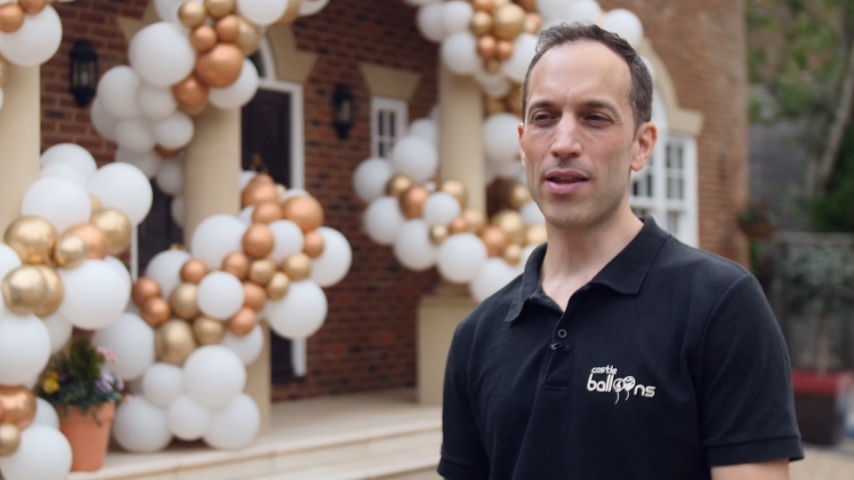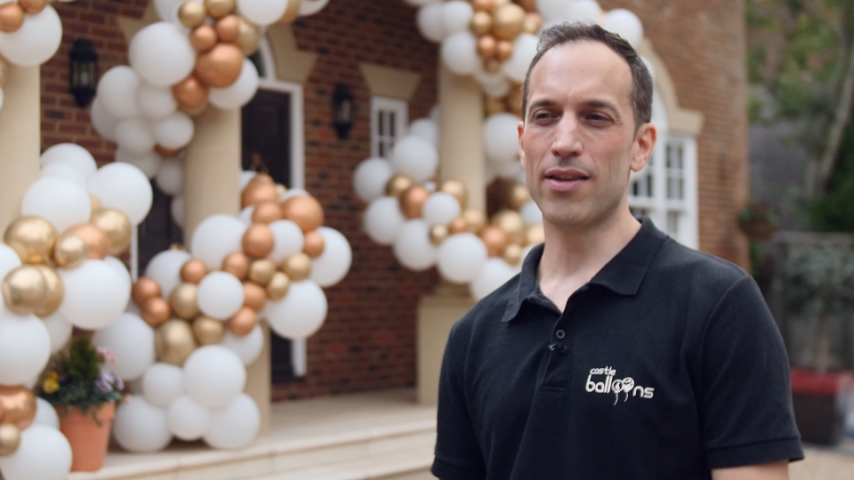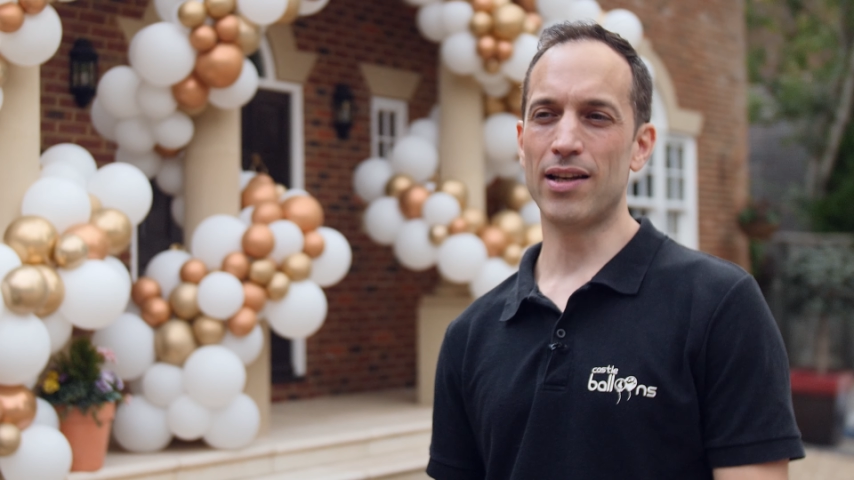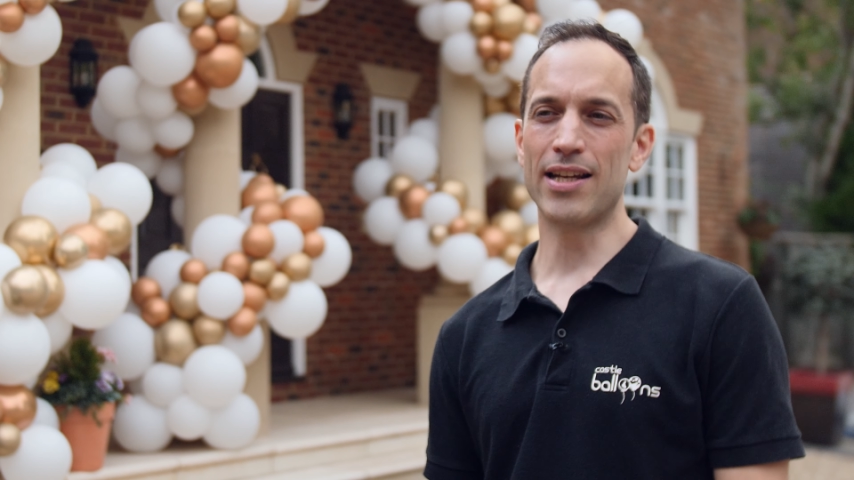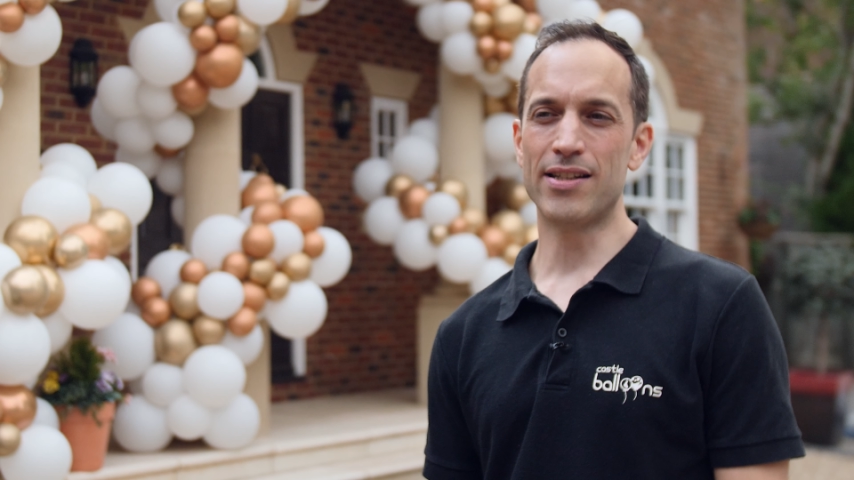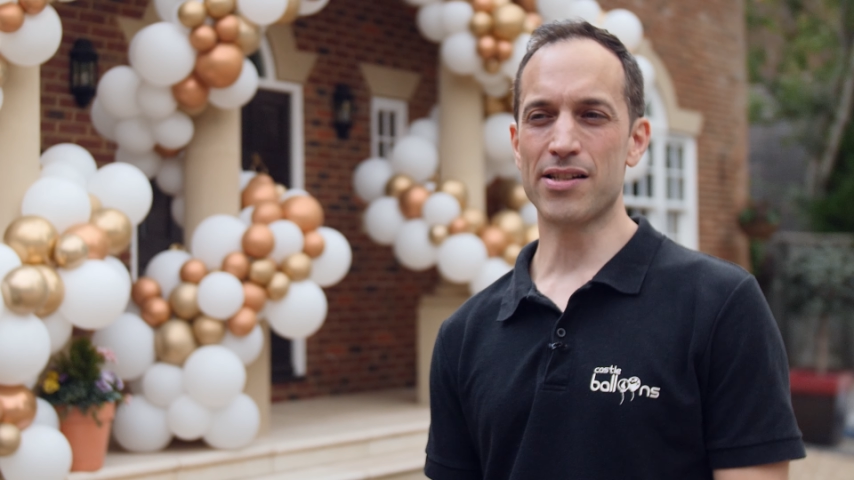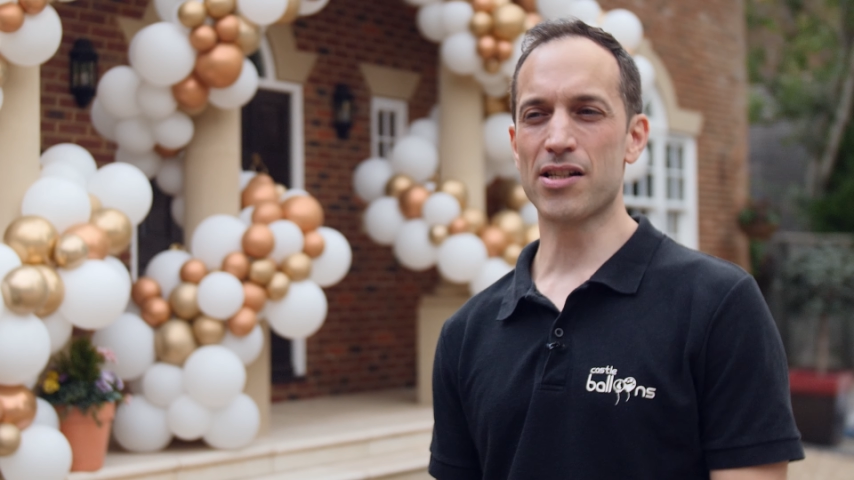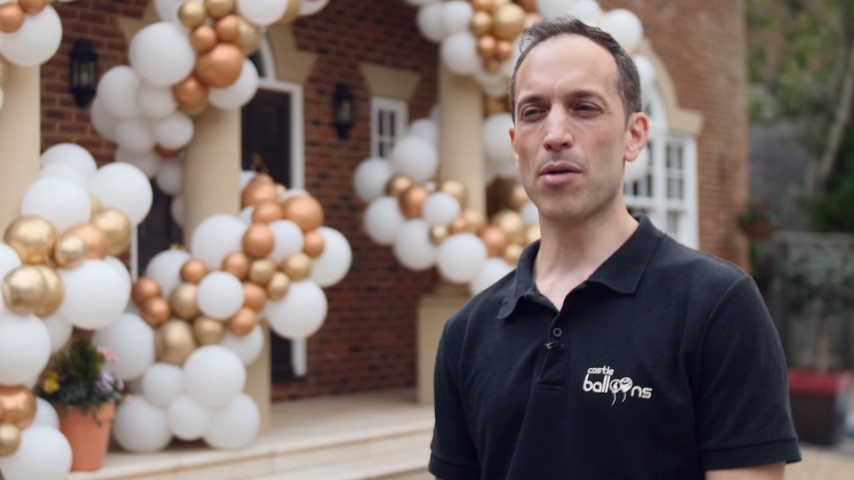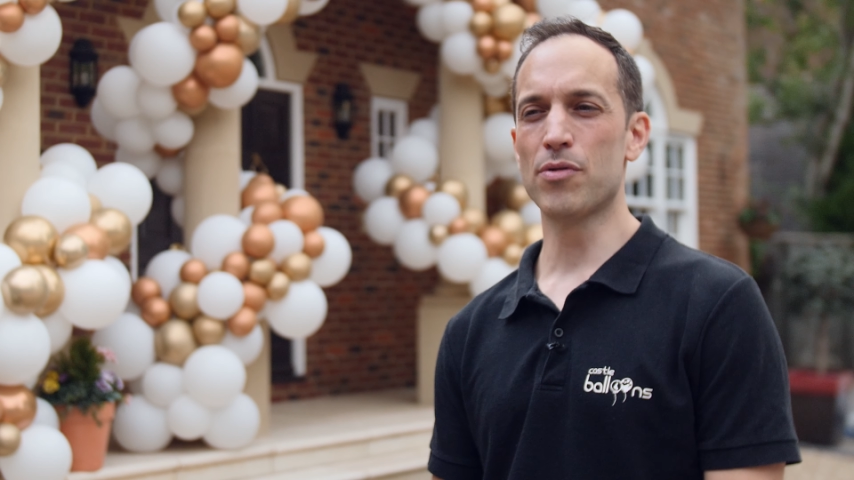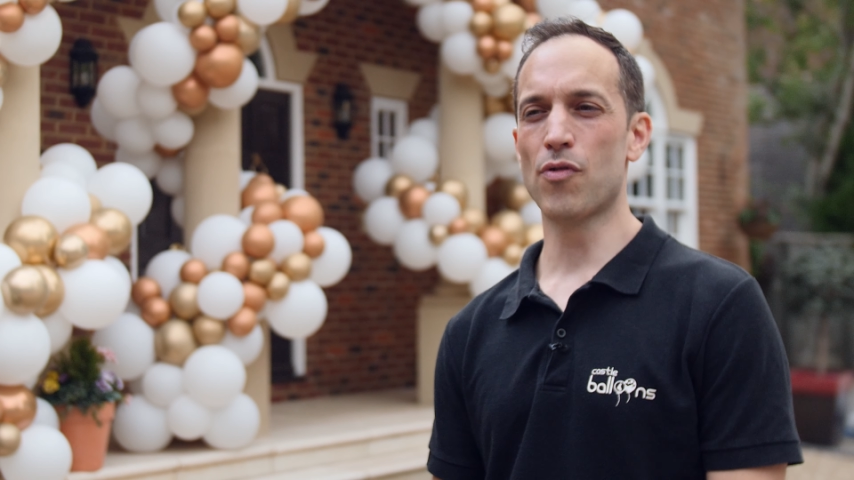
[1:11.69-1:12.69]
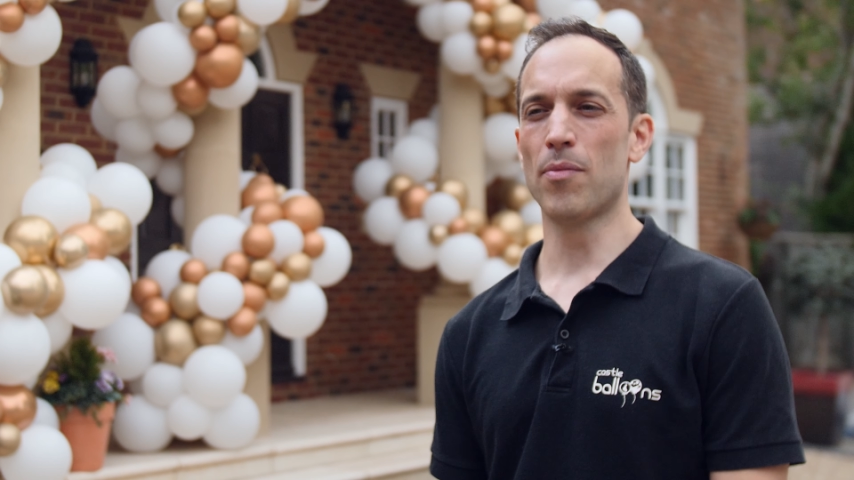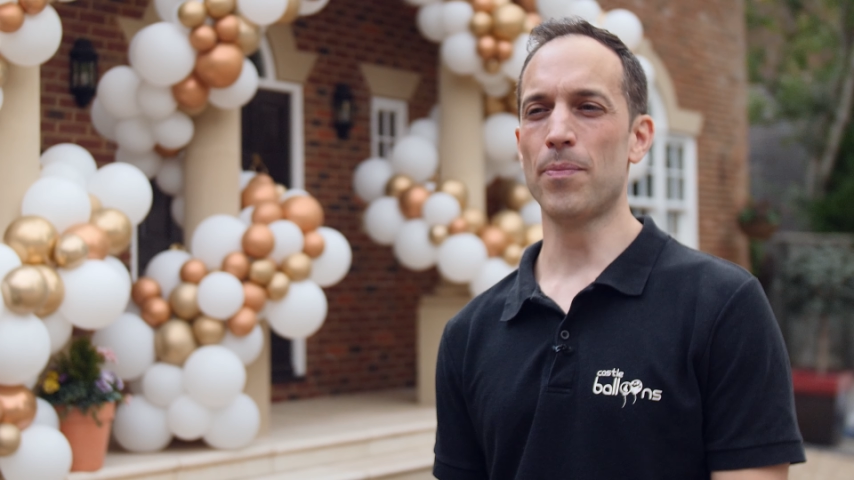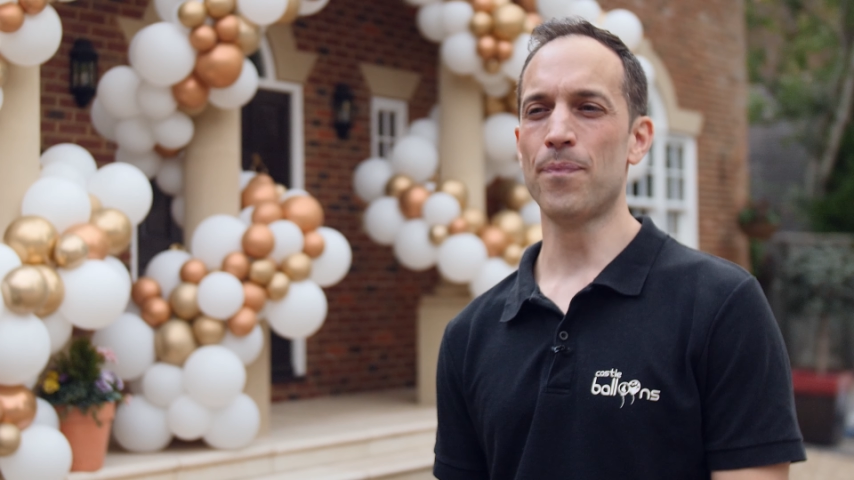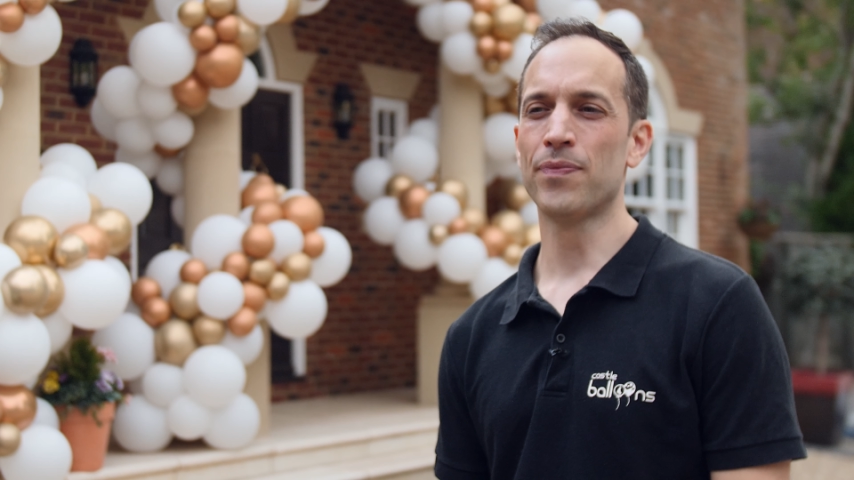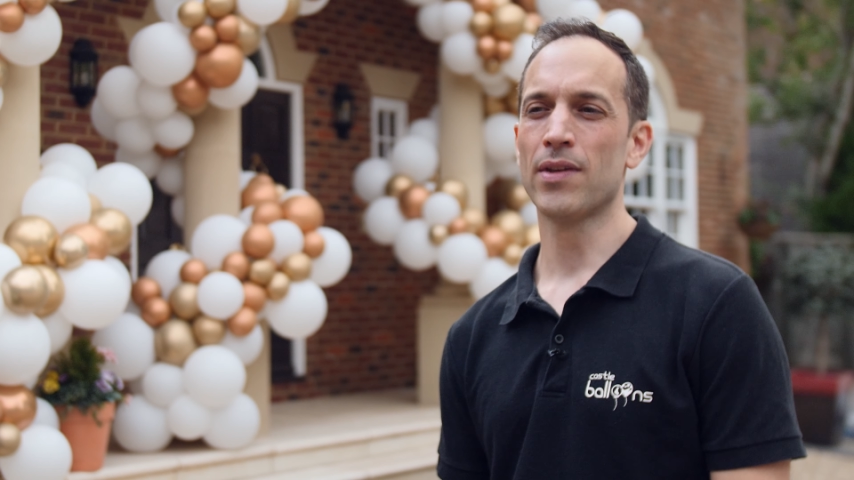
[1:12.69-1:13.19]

the latex comes from